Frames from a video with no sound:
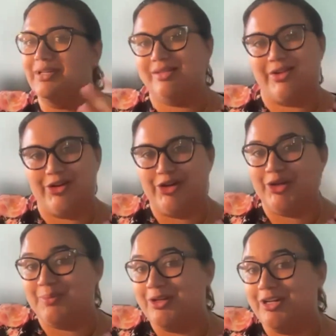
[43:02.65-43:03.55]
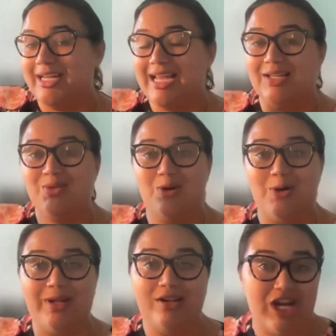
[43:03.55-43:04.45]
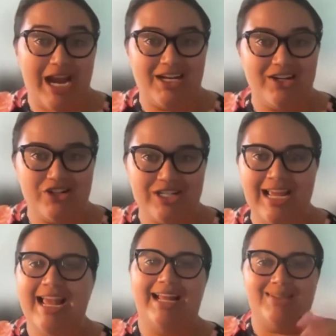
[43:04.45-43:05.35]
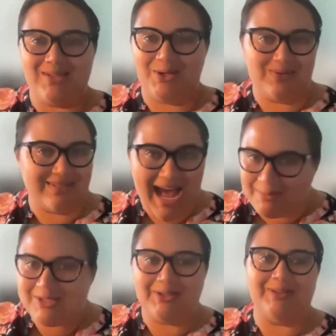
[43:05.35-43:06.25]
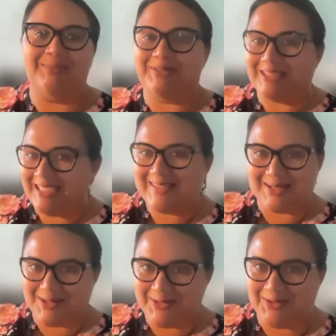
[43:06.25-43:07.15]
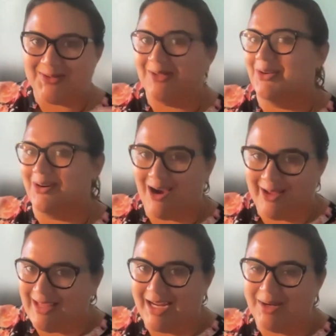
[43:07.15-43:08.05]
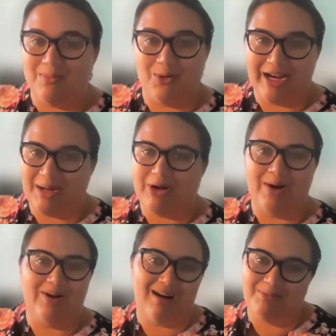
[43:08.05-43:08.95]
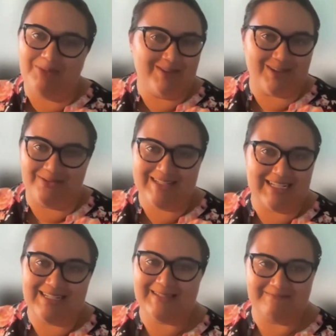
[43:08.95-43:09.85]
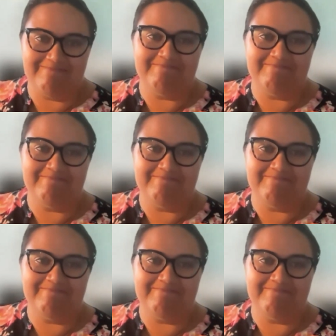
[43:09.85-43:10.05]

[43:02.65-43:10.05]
consider your community has grown and changed. And so absolutely, please include your online morning prayer or Compline services.